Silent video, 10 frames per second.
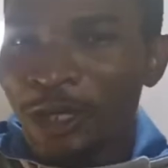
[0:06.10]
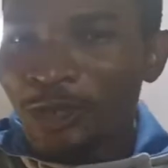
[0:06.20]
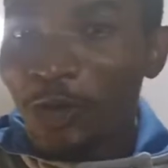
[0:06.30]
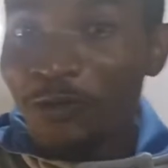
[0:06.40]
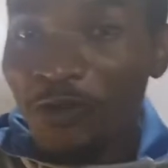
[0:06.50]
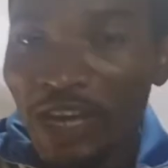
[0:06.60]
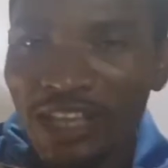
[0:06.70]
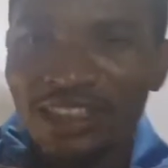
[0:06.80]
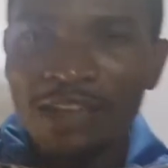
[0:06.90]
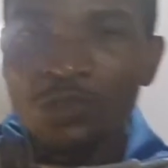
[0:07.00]
Don't
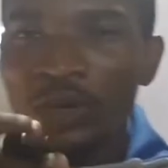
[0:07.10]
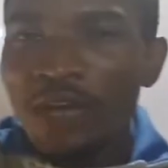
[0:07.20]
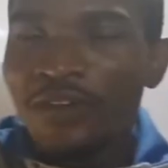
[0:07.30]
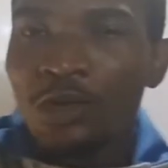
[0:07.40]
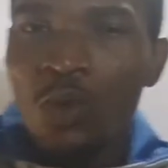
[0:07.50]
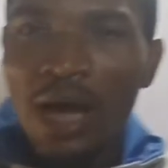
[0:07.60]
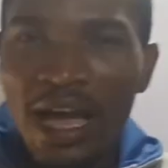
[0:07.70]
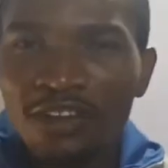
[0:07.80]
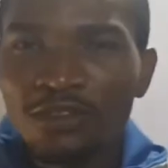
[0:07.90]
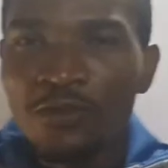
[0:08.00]
forget that whenever you are
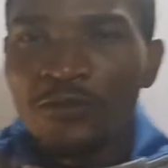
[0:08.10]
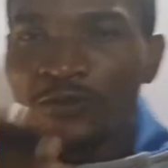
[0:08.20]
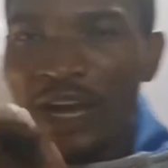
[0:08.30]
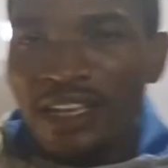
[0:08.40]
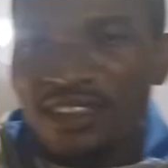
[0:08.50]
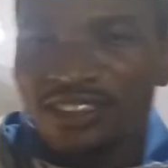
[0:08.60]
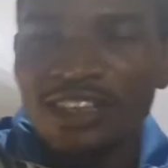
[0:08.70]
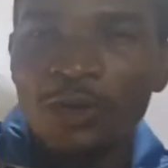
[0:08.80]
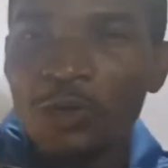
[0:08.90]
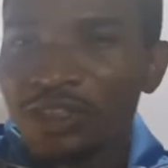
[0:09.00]
asked to find the
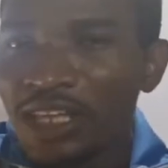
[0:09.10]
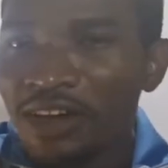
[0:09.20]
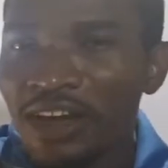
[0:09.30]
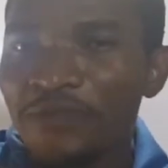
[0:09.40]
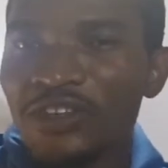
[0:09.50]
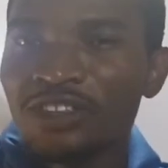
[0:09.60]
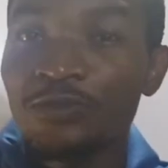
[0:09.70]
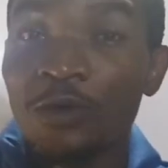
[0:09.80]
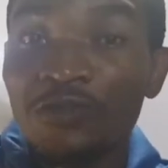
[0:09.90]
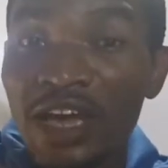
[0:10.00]
second
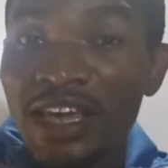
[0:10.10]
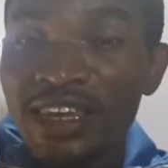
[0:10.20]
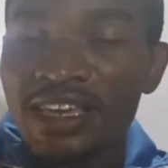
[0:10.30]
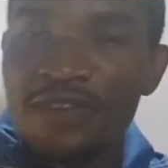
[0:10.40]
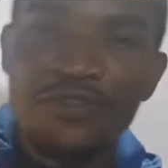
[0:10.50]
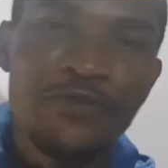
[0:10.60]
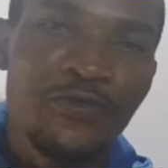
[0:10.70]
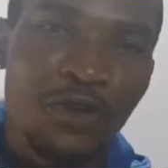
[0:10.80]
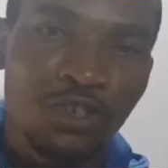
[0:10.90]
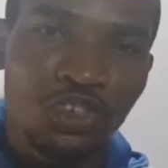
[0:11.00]
derivative of any given
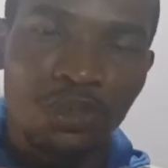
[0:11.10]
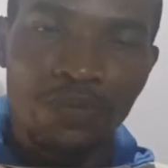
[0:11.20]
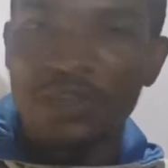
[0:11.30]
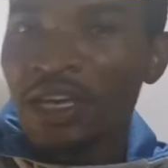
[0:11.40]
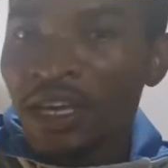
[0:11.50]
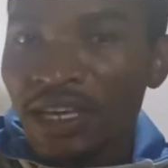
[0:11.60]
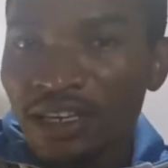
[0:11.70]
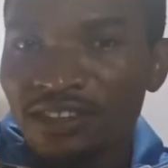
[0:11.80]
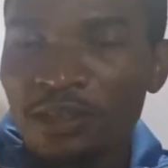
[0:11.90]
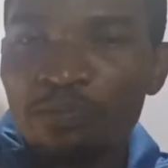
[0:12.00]
function, it
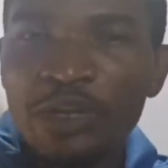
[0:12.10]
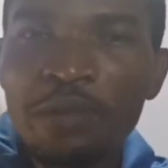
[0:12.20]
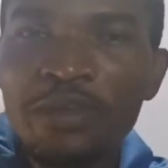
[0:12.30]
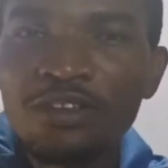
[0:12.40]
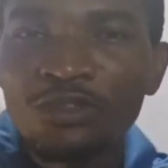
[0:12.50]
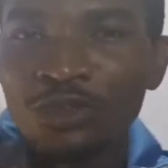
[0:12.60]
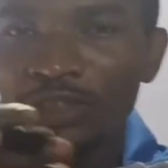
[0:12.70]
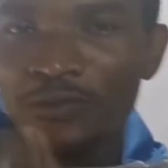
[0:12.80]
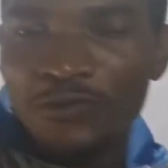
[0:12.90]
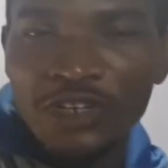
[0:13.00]
simply means to
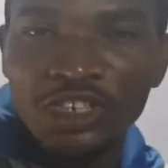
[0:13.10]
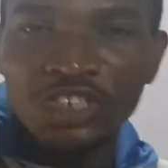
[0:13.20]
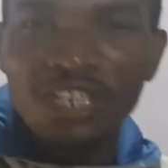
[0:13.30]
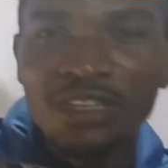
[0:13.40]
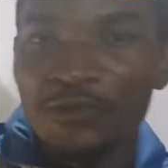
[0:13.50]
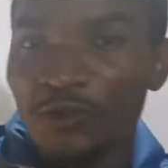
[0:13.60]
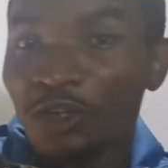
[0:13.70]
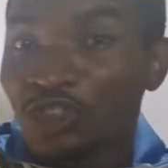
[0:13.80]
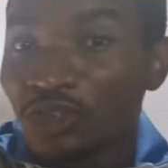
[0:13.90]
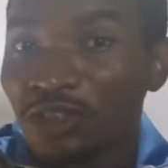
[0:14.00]
differentiate the
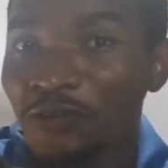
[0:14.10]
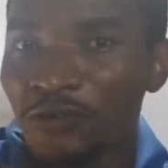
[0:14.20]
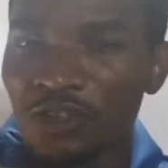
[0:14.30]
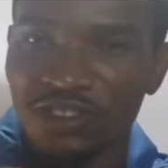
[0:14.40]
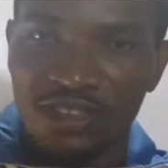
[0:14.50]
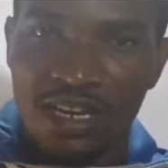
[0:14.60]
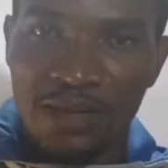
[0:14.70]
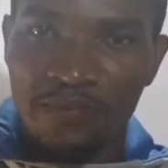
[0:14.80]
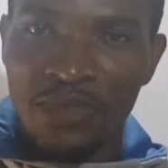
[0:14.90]
function the first time,